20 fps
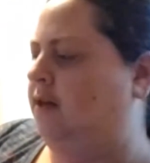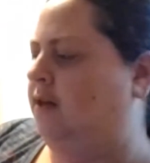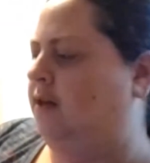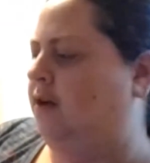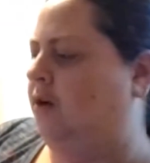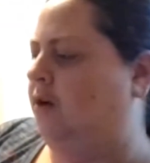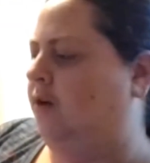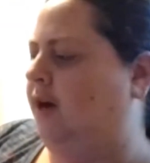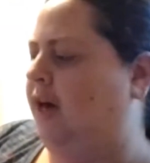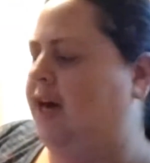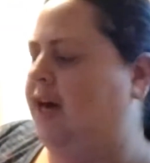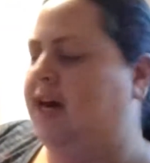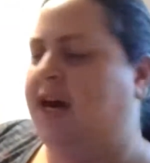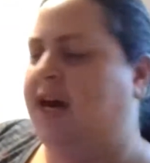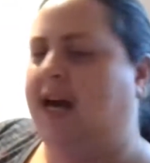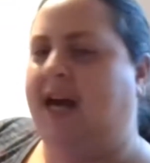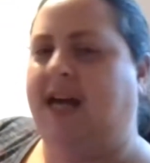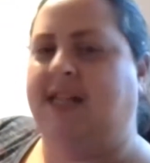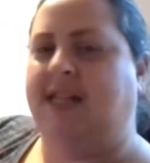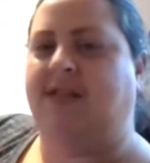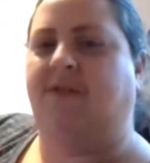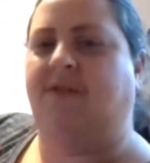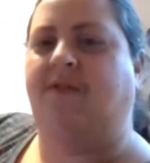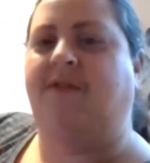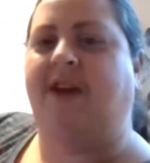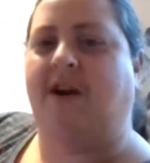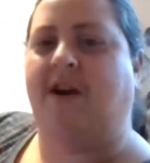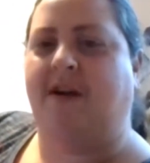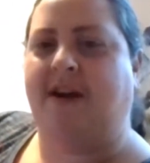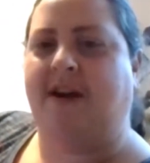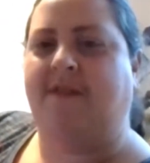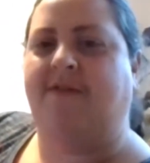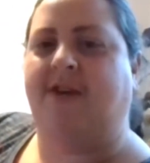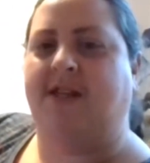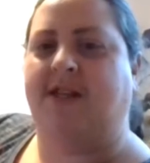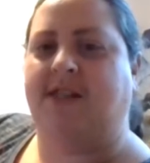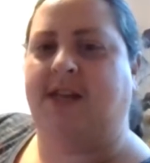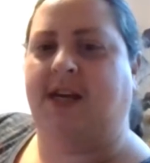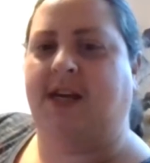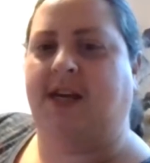okay. It's very
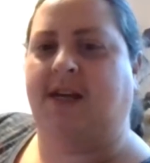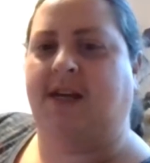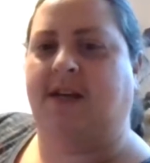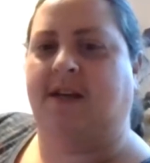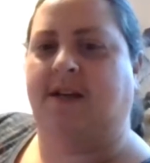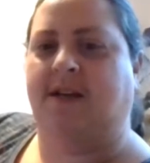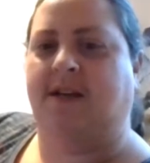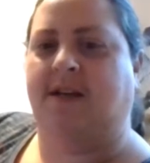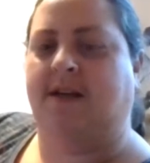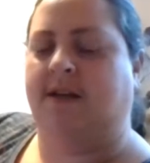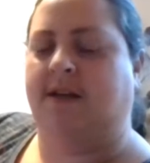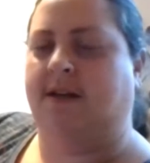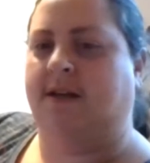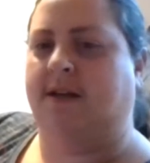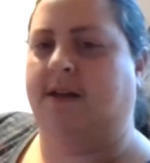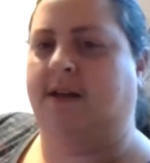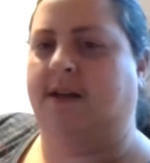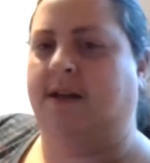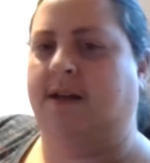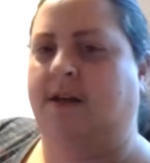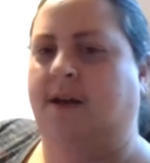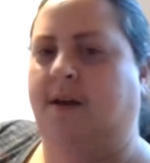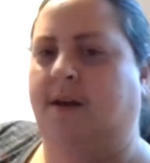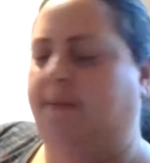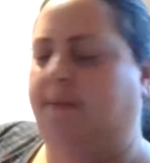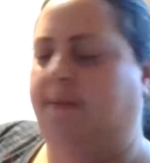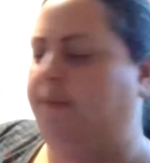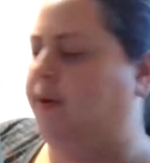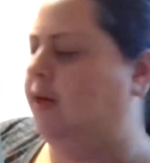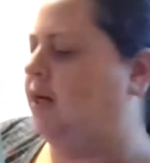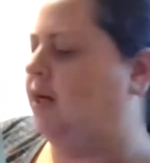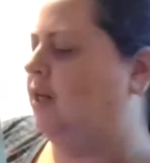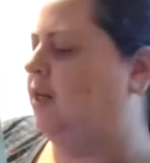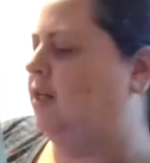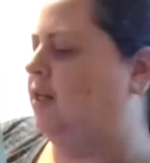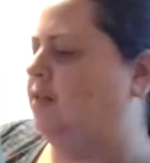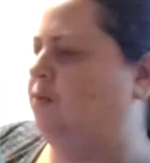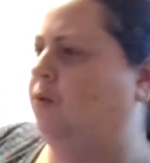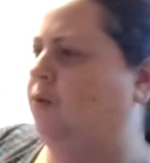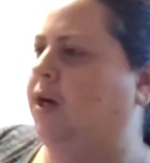fussy, but it
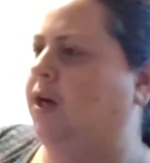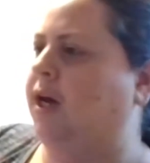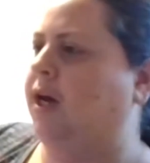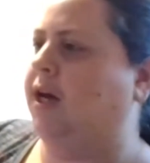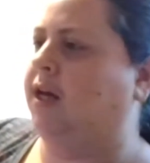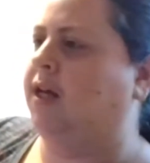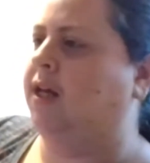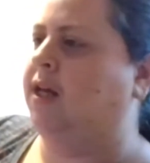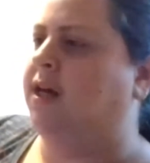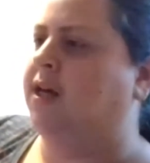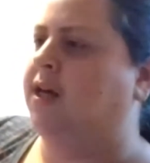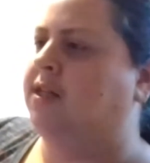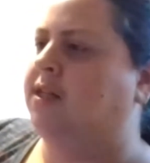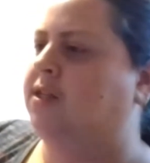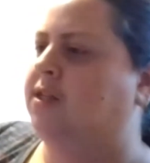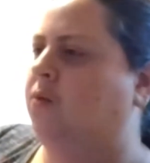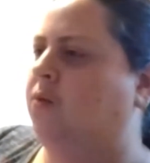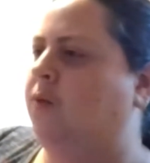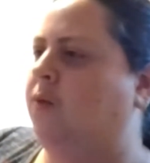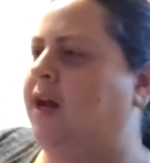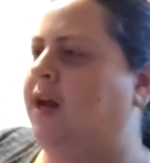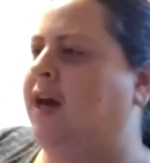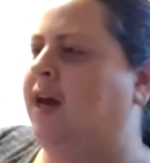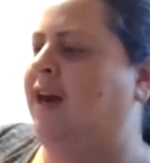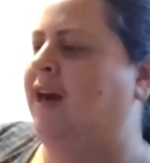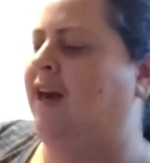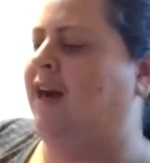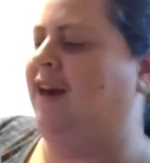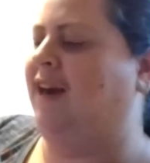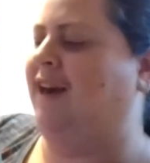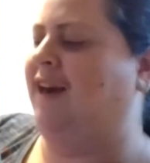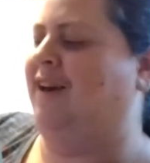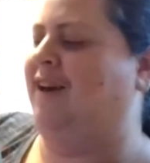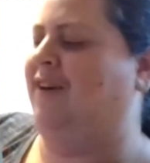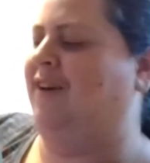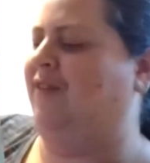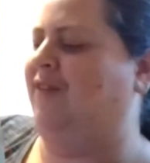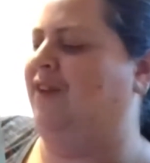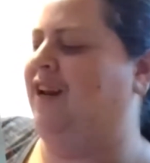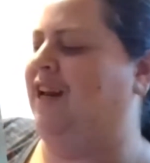is working. So when
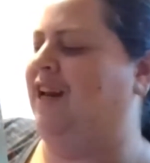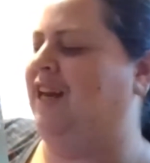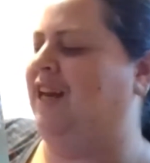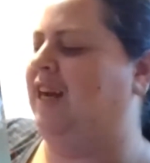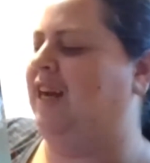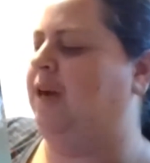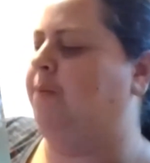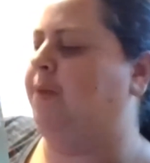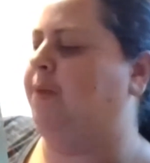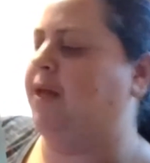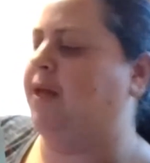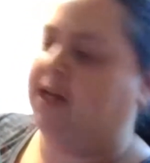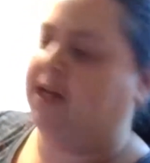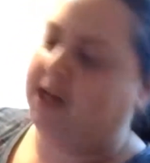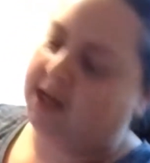I keep it